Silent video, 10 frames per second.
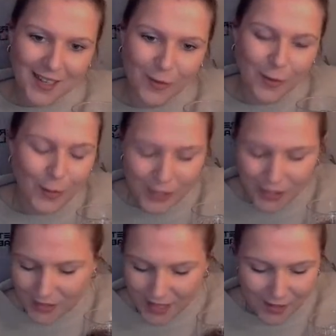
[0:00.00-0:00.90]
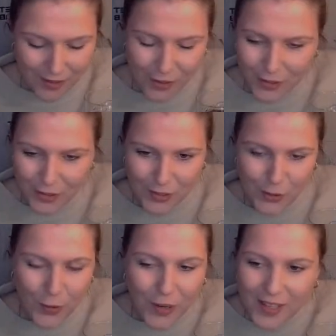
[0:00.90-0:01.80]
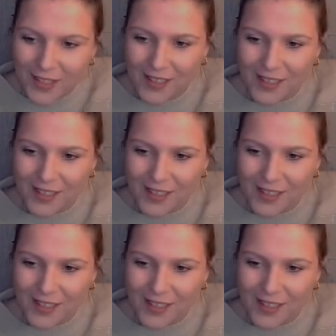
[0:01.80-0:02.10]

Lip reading: where we can all join